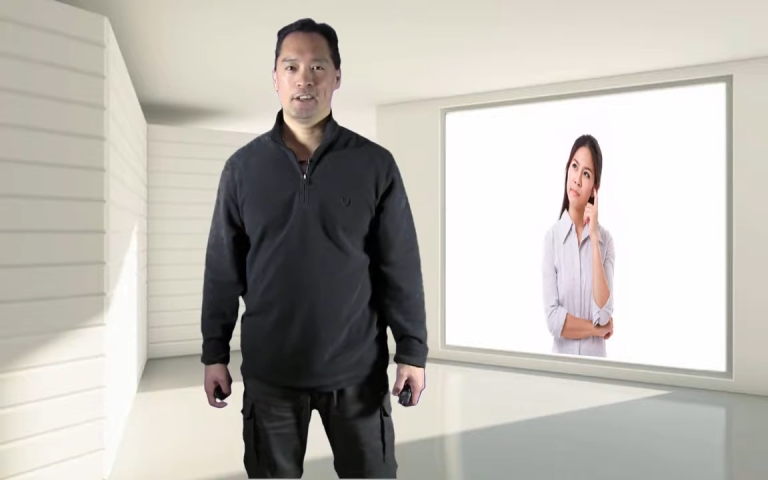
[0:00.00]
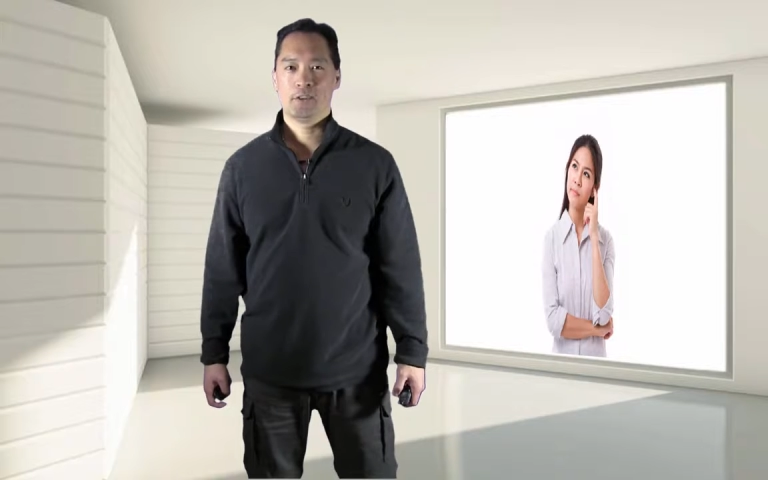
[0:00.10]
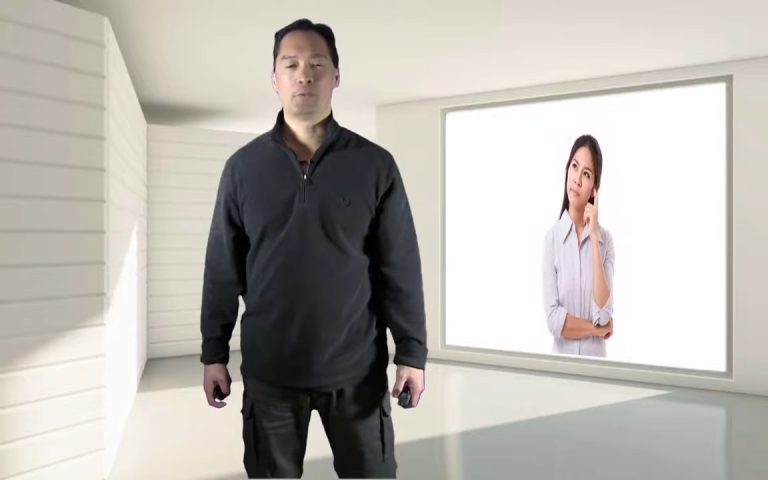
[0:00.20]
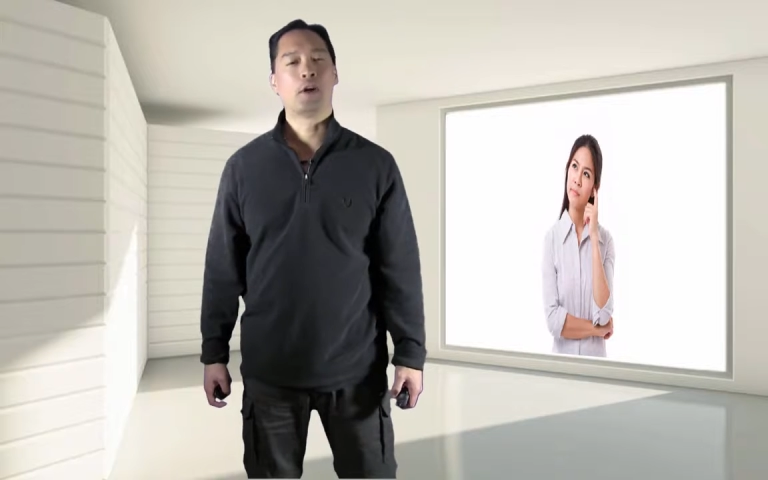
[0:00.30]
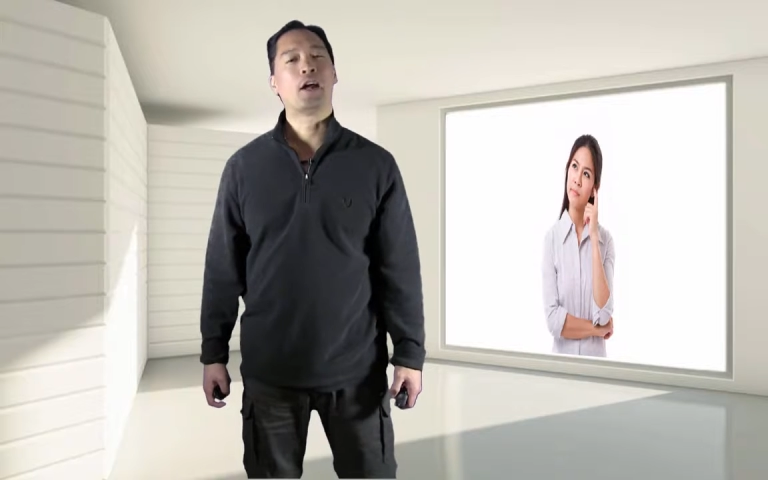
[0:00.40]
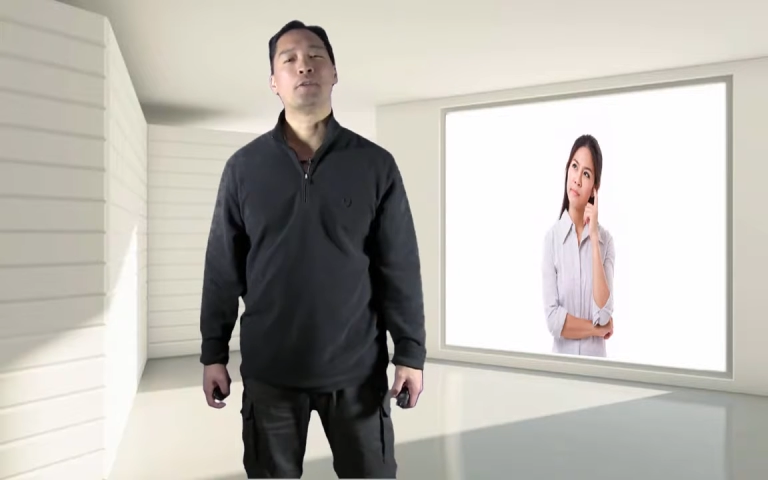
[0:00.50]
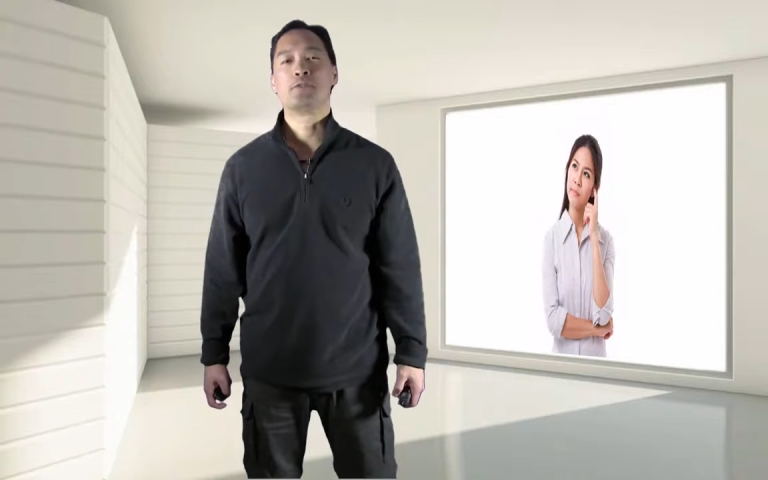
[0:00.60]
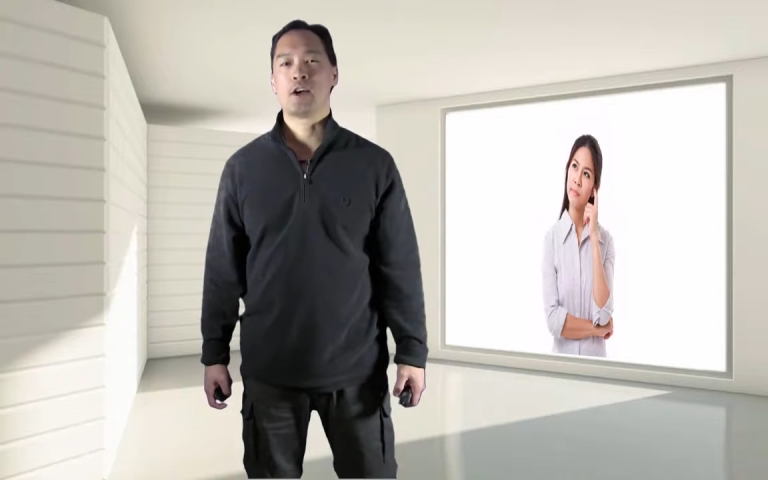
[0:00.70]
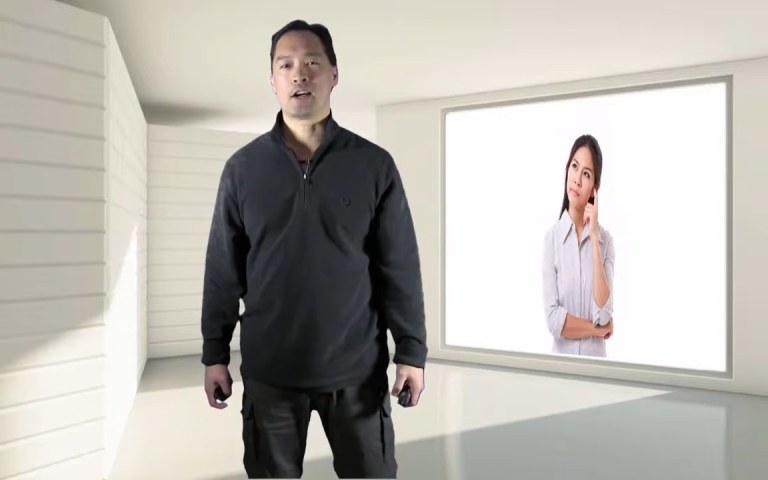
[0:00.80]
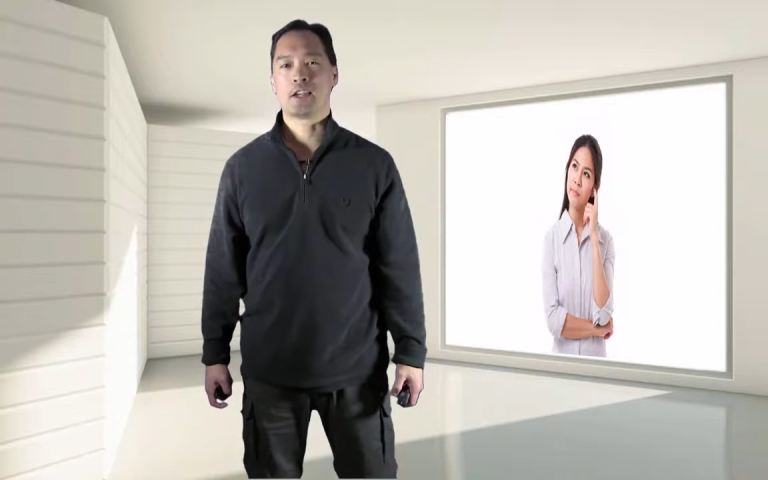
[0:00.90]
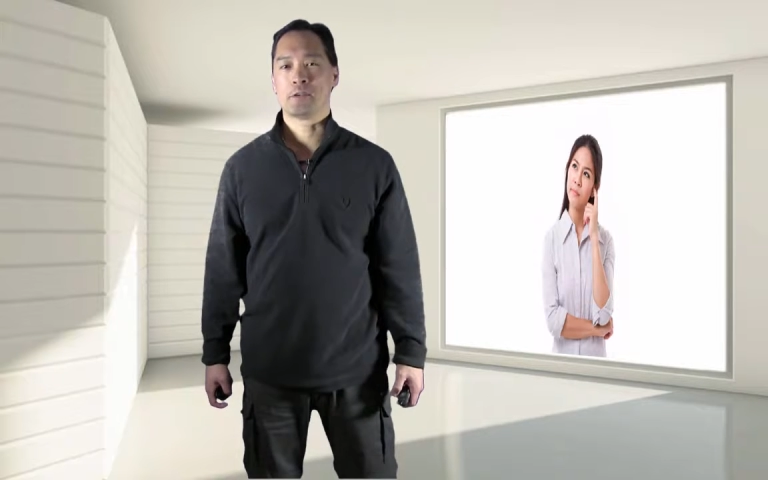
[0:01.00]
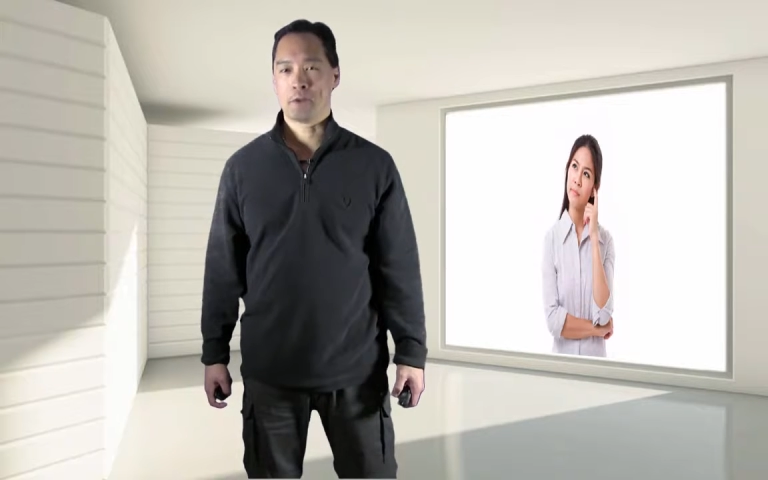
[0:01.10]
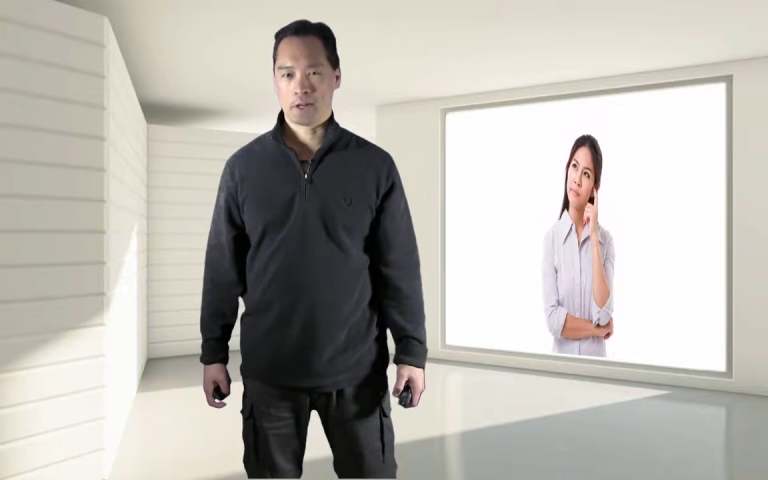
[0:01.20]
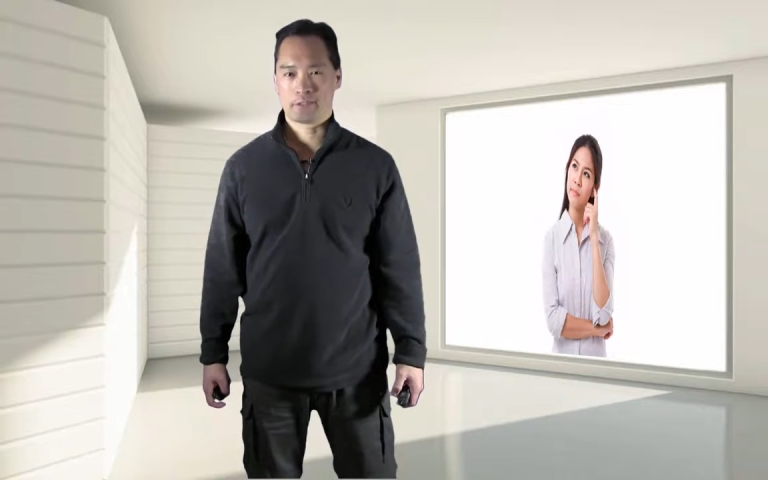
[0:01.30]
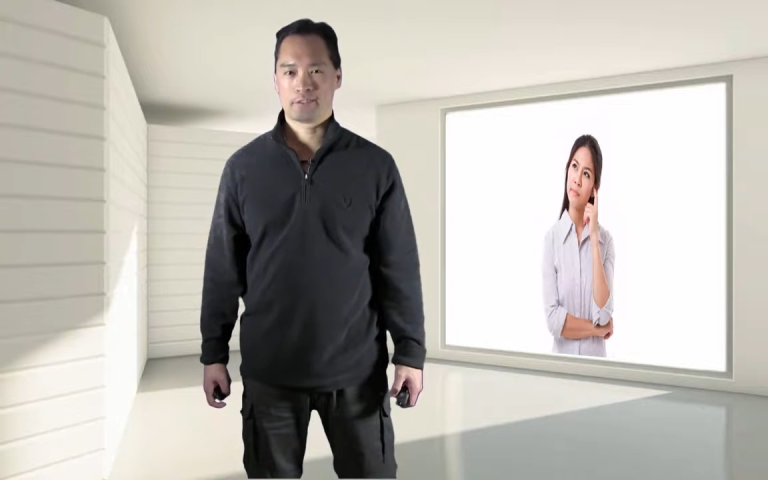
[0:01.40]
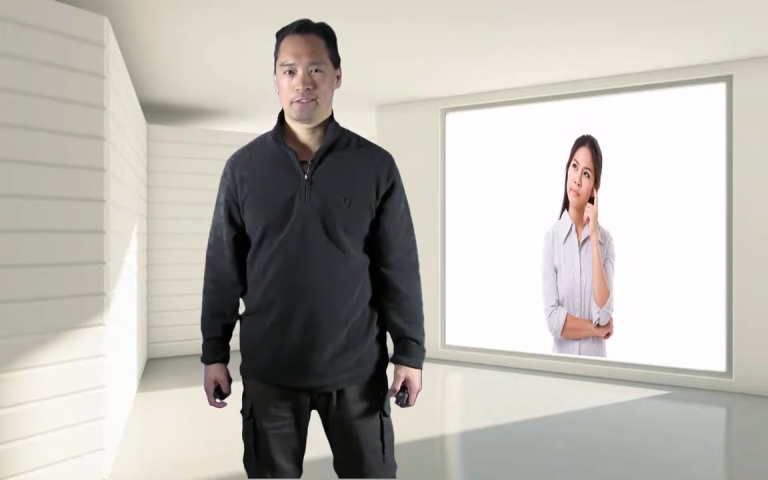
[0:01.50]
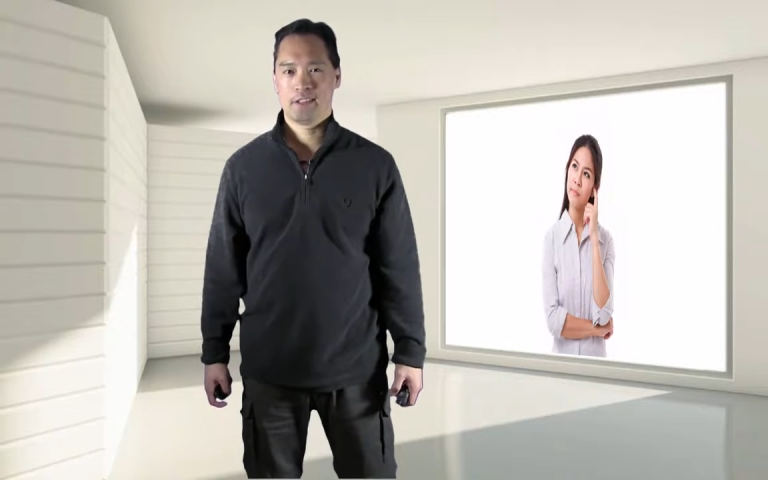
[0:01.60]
what I'm talking about.